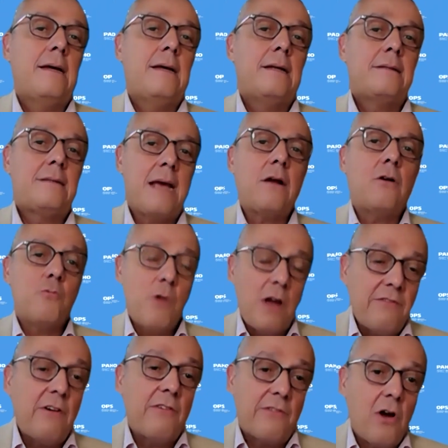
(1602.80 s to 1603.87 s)
second
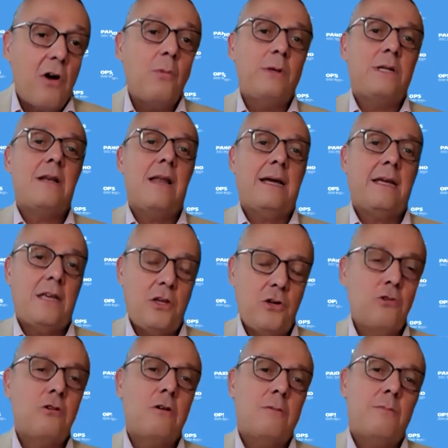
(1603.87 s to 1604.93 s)
wave of COVID like
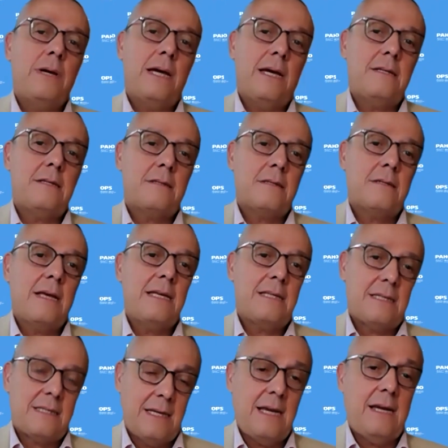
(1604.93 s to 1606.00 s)
Europe is
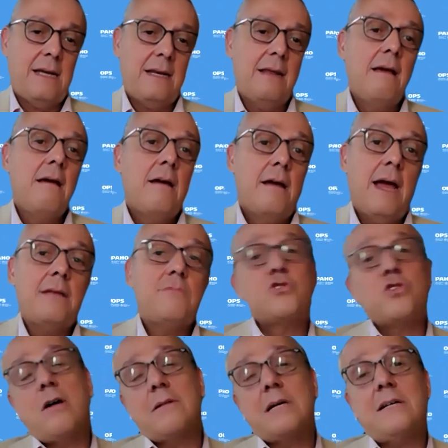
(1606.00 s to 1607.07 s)
seeing and
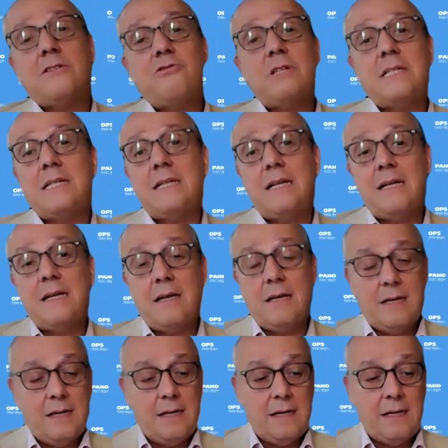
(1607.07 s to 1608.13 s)
some countries
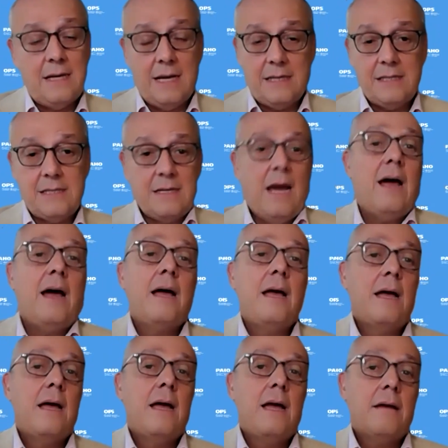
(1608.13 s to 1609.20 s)
in Asia.
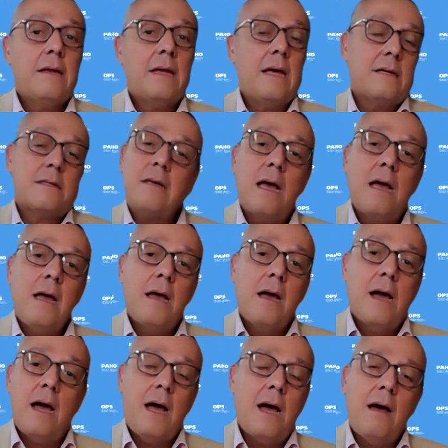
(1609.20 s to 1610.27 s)
Because
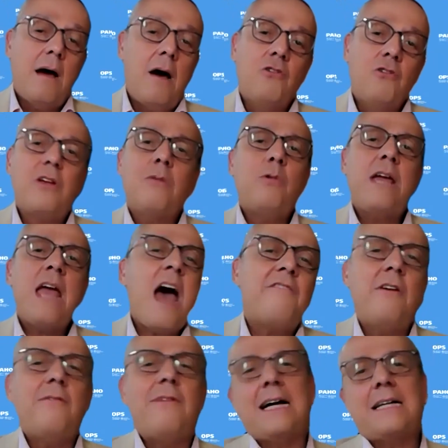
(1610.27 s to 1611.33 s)
until we have
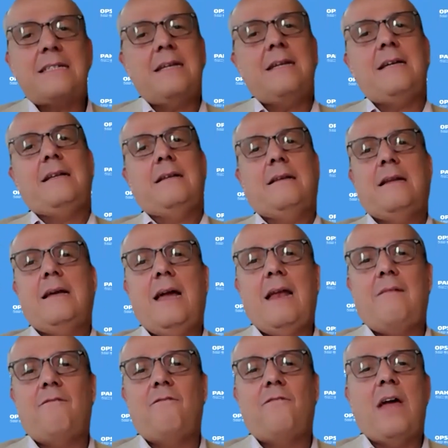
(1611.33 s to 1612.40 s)
the vaccine
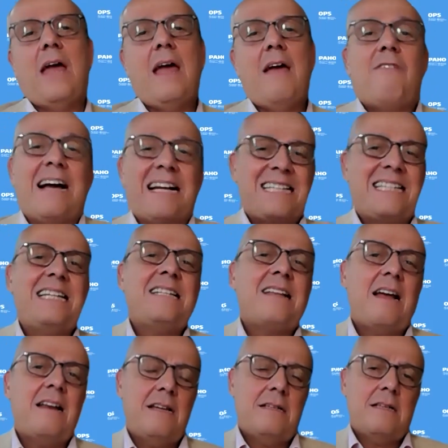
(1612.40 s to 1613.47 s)
and a vaccine
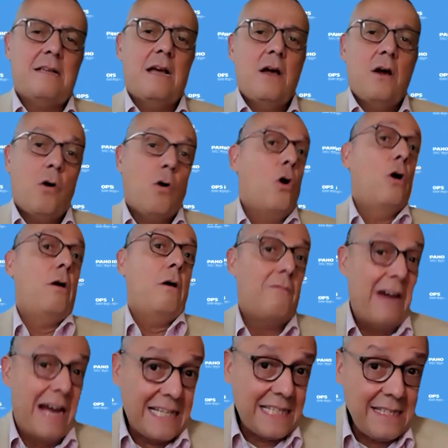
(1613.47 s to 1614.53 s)
that is, or
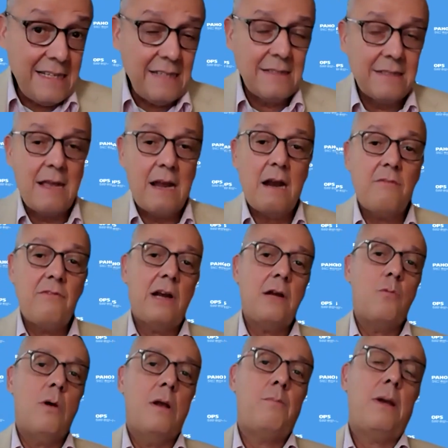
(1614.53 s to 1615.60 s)
vaccines that are very
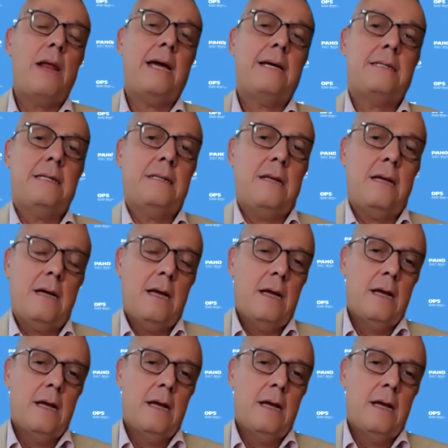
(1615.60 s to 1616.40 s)
well placed in the